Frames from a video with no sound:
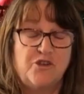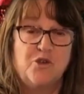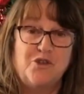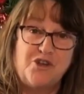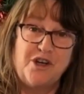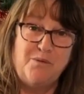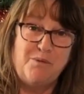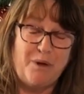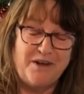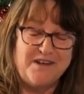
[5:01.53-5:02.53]
your tree
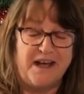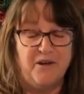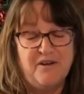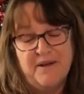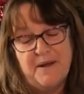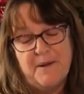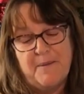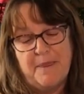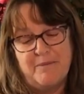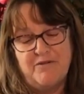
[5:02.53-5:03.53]
would burn down,
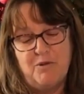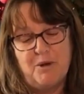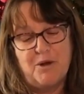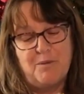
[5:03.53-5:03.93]
but if you put